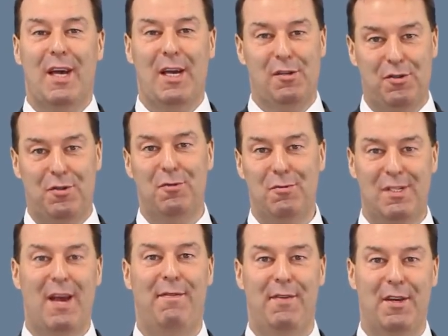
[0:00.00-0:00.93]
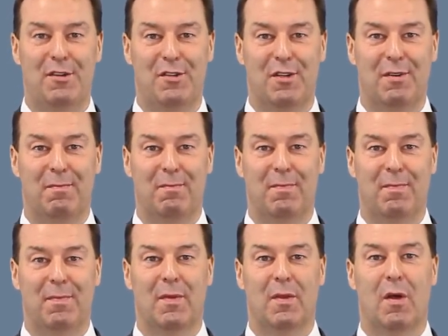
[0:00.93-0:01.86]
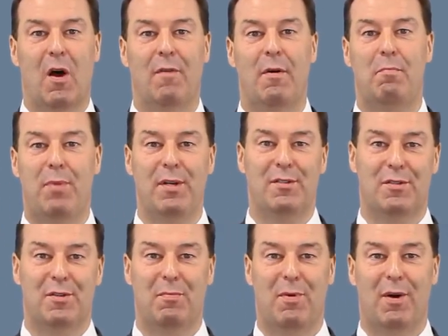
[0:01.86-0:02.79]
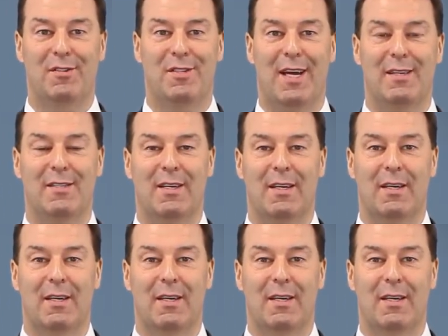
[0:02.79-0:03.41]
a true definition of a PRINCE2 project.